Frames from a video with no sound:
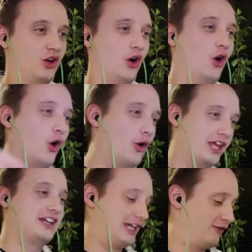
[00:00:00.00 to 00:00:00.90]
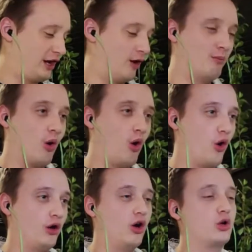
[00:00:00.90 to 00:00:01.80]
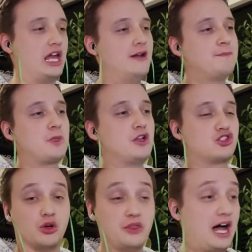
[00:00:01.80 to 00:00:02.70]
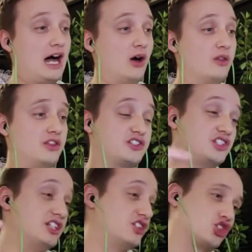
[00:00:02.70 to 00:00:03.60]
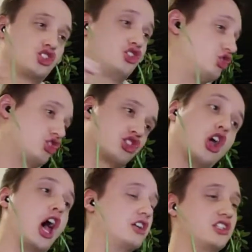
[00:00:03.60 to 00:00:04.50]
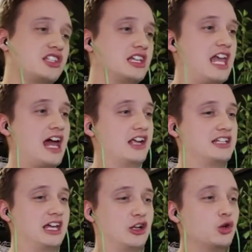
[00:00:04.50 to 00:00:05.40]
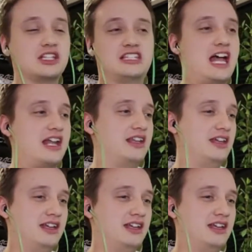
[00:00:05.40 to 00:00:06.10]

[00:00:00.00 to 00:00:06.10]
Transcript: Oh, they're giving him more. Okay, so now she's just stuck. She cannot get. Look at that.